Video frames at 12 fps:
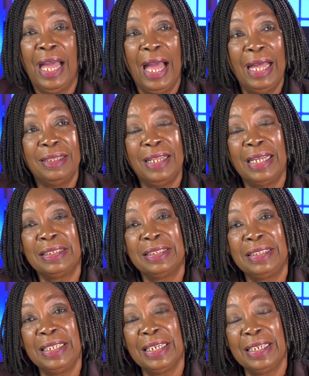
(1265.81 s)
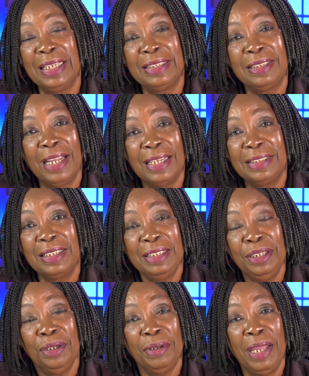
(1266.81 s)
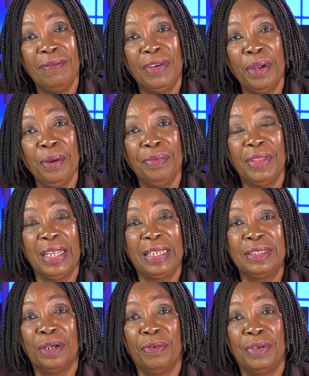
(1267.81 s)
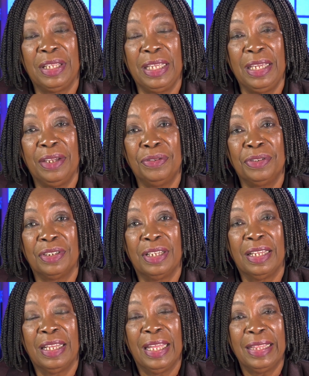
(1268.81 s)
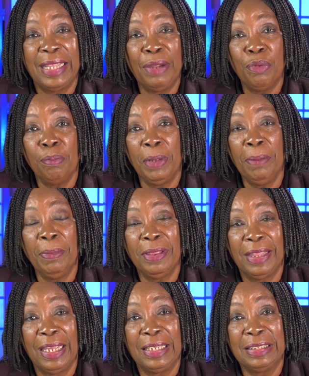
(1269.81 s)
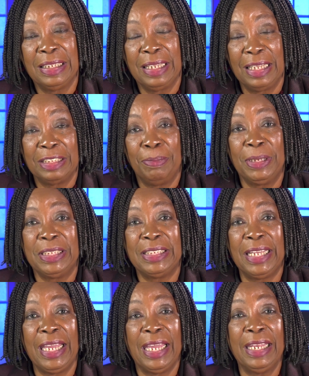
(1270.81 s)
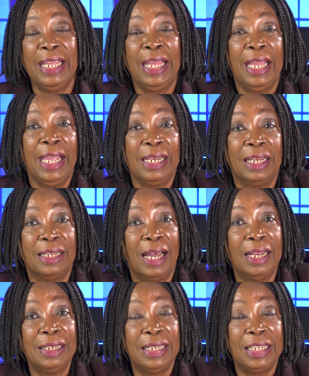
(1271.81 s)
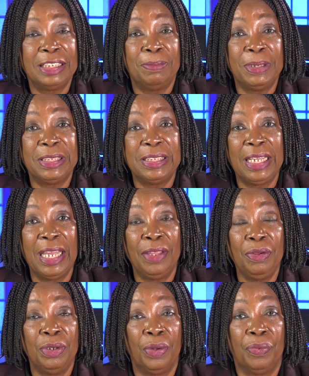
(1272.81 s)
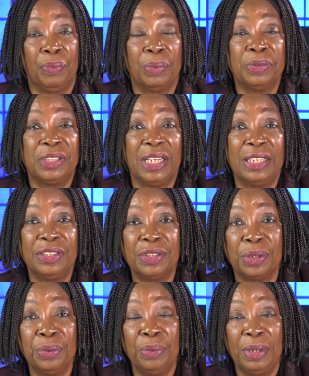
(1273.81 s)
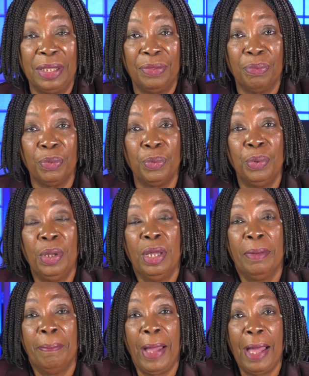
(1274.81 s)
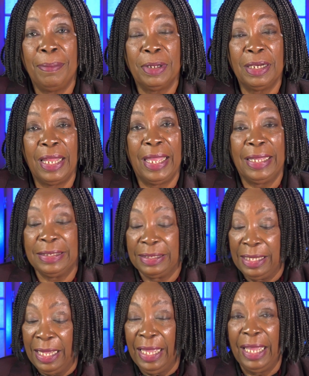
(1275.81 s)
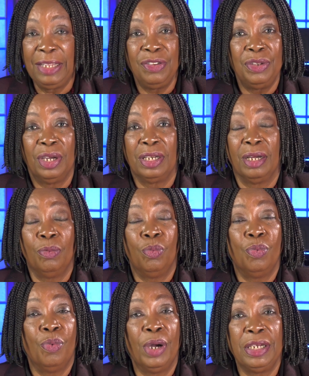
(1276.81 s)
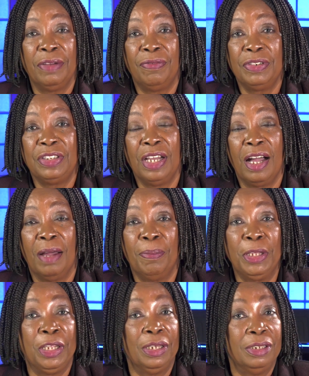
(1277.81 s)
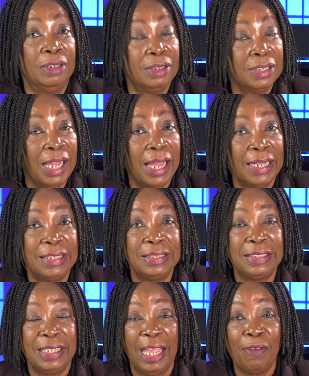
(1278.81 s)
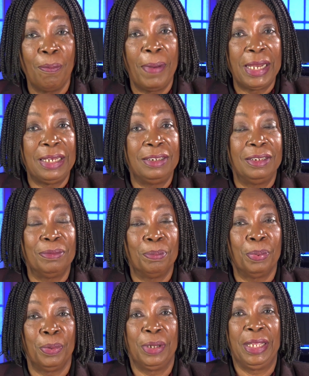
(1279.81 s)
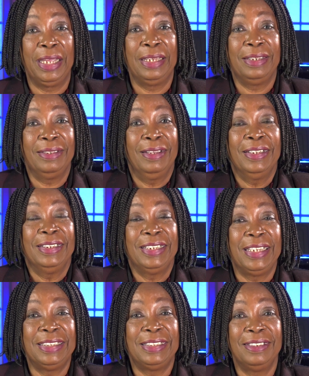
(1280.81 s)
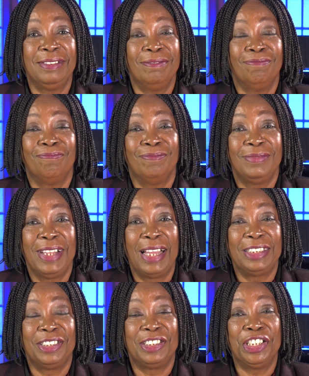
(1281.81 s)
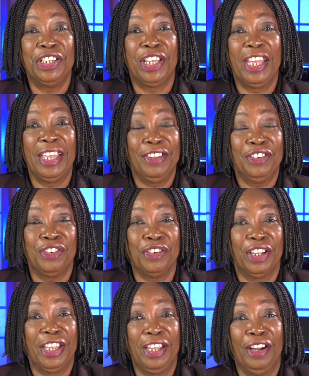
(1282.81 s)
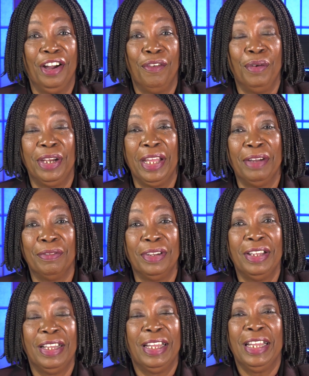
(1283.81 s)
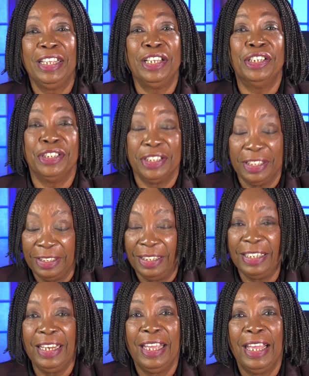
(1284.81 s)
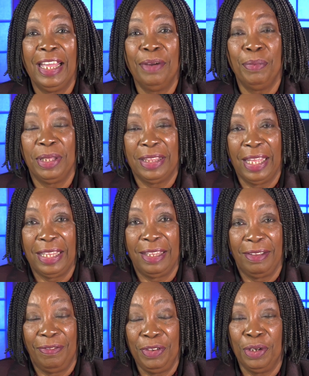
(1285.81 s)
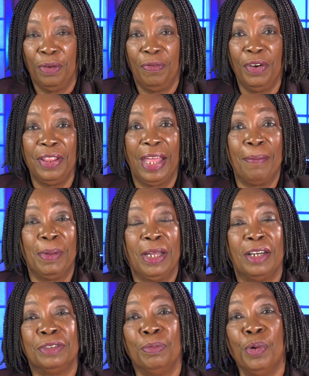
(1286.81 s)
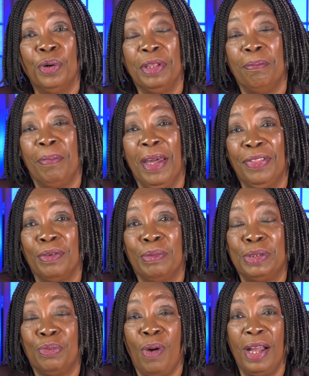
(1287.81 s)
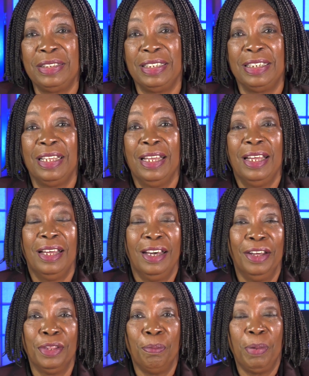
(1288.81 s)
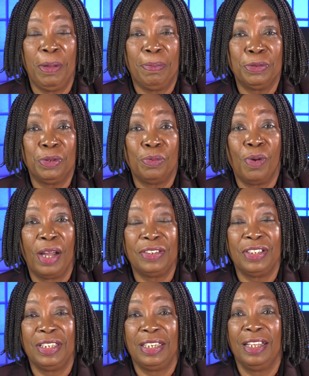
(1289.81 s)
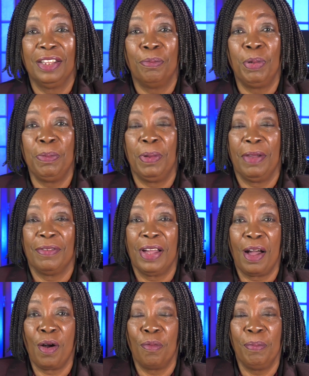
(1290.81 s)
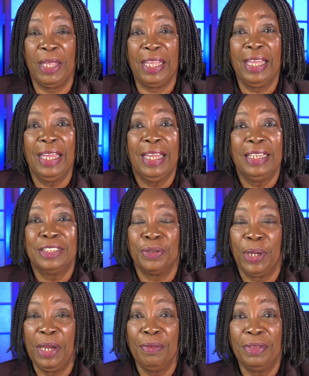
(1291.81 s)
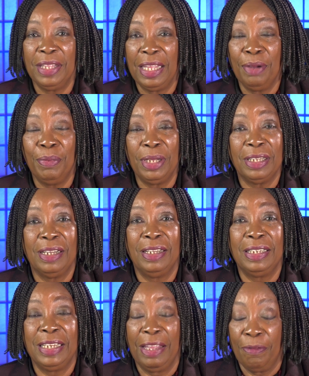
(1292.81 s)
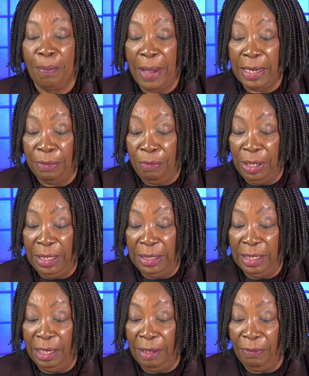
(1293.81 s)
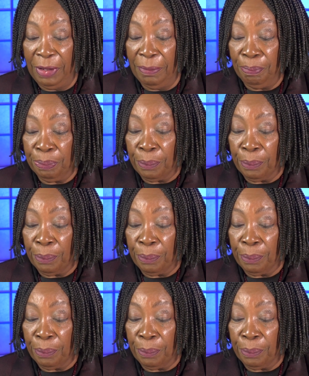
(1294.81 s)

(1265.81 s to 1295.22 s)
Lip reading: as I sit and listen, I said, you know, they've learned things over the years. They remember things that has been said, and a lot of that has been said, you know, through Sunday school and through Bible class. And you've done a wonderful job, and you look nice. Everybody look pretty and decent, not stuggy, shruggy, or whatever. You look good, and we thank you, you know, for that, because more than Bethel was watching, other people were watching, and other people have called me. So everything went good, and everybody really loved you.